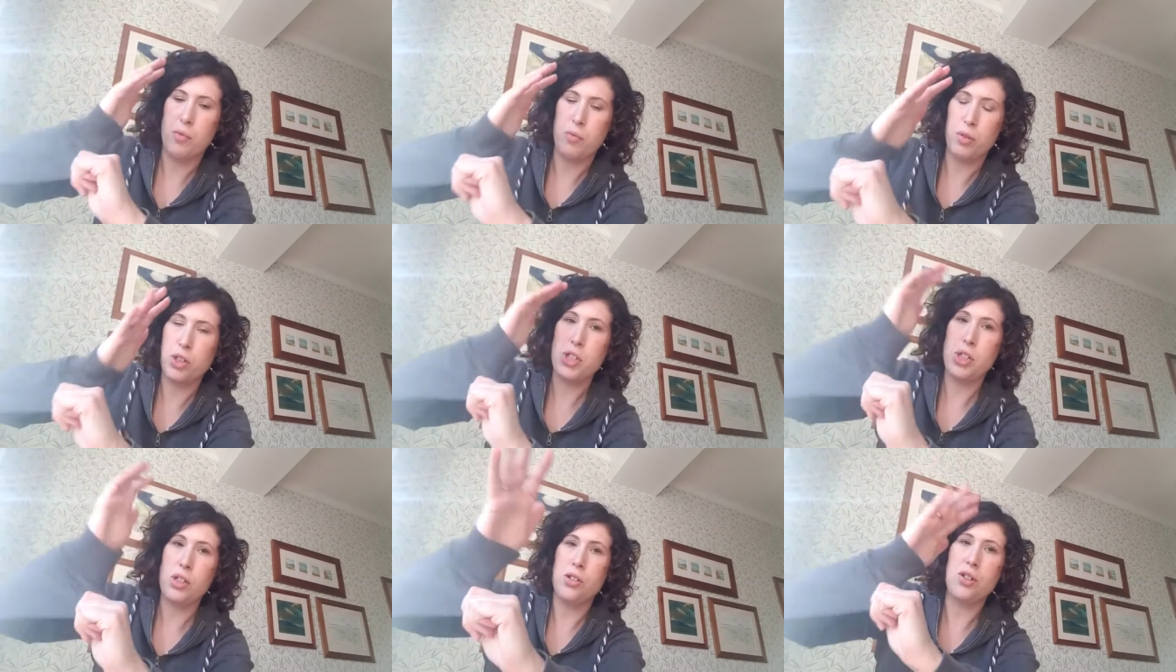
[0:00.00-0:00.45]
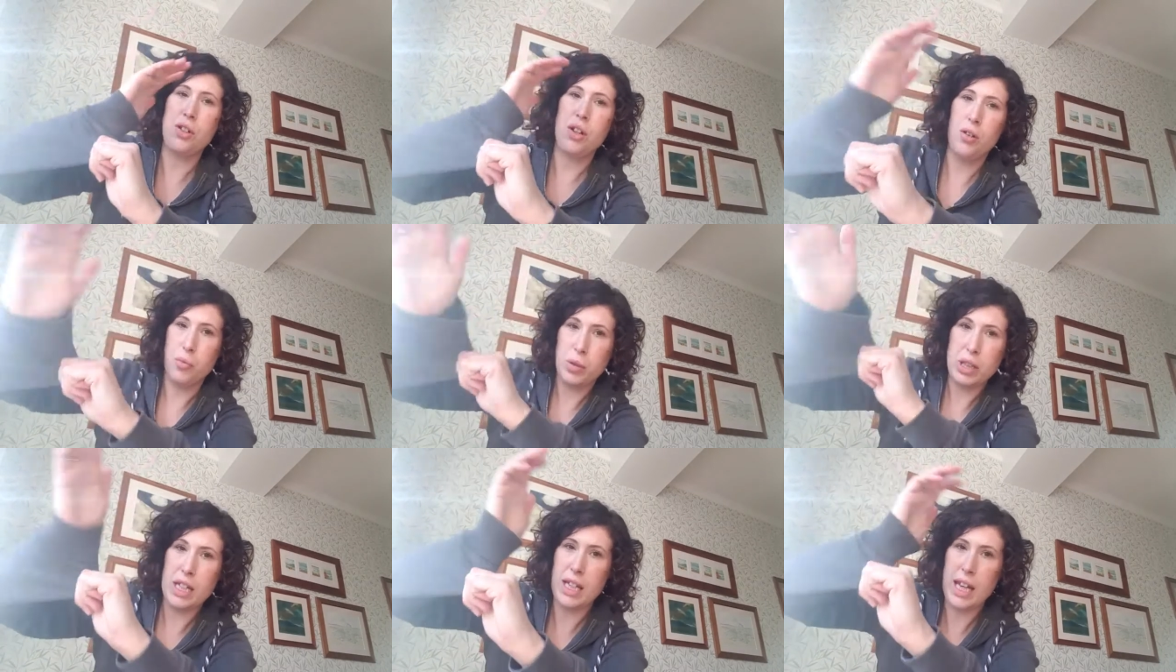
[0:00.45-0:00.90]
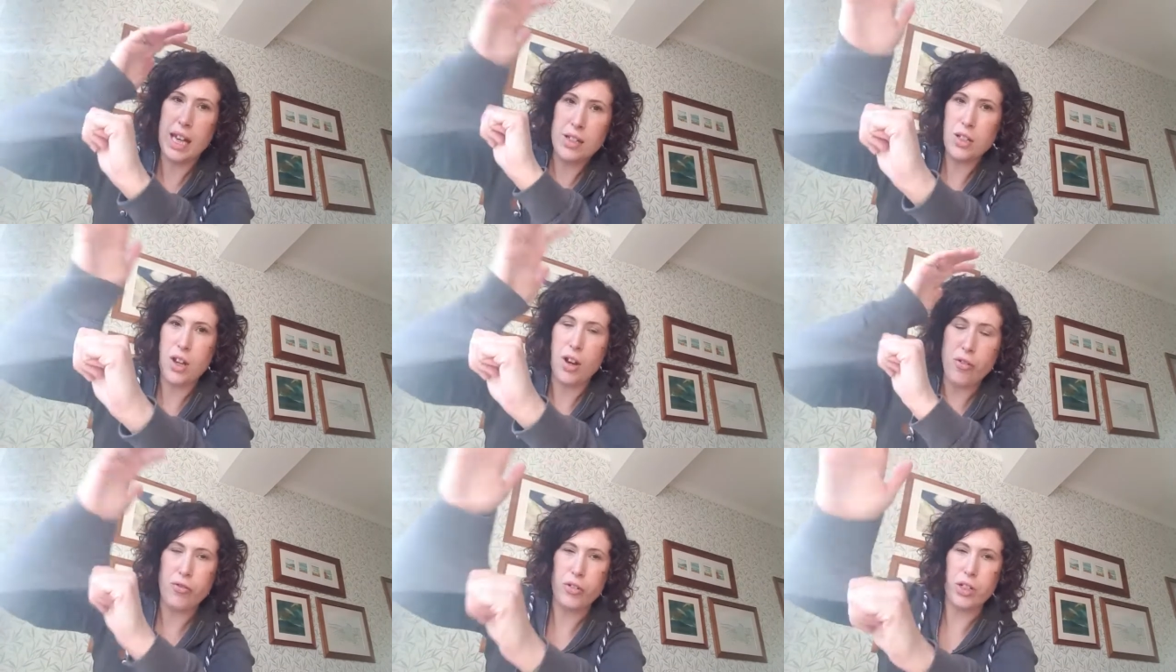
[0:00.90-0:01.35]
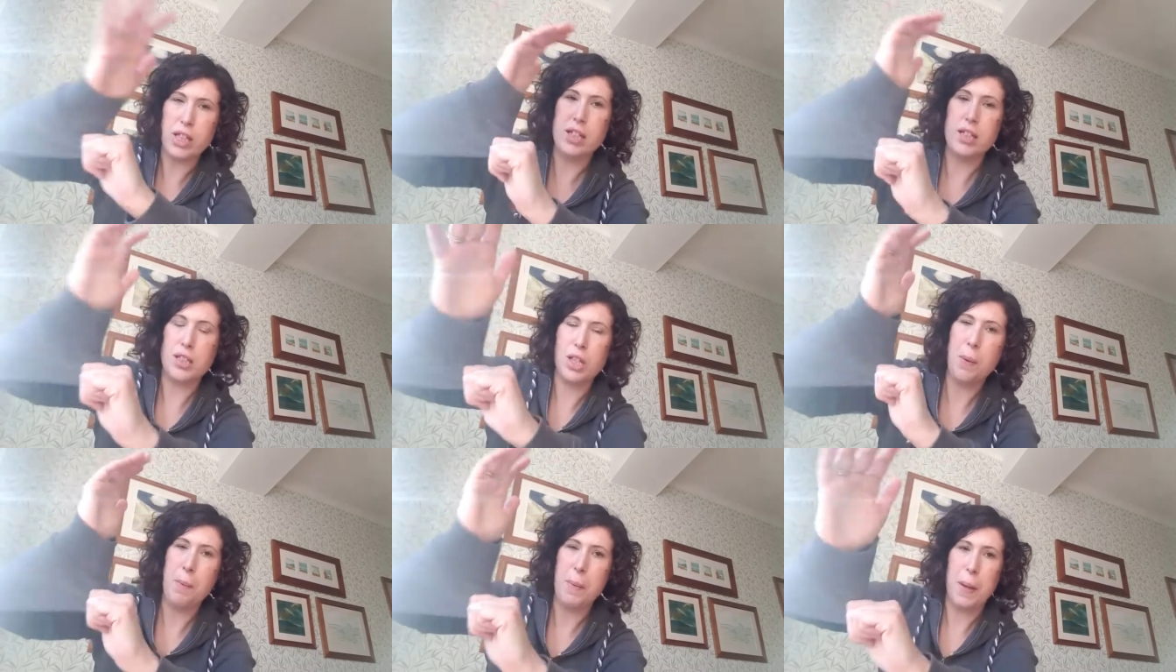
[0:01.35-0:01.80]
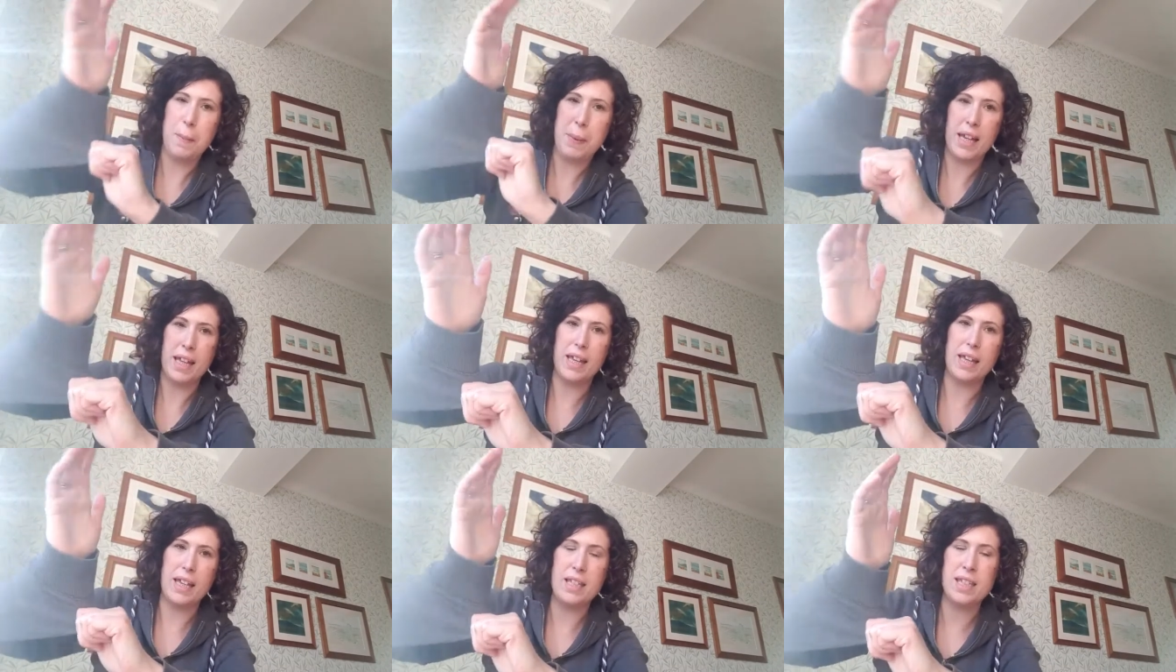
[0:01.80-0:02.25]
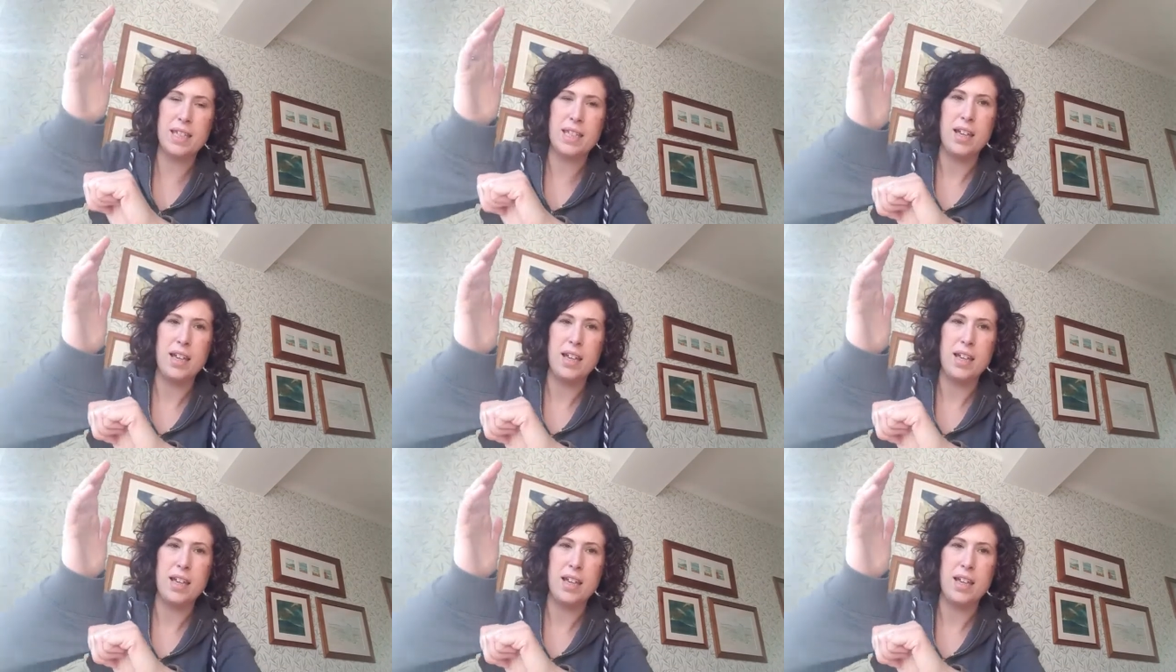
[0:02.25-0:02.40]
What are you doing? Will you get off? Will you stop it, please?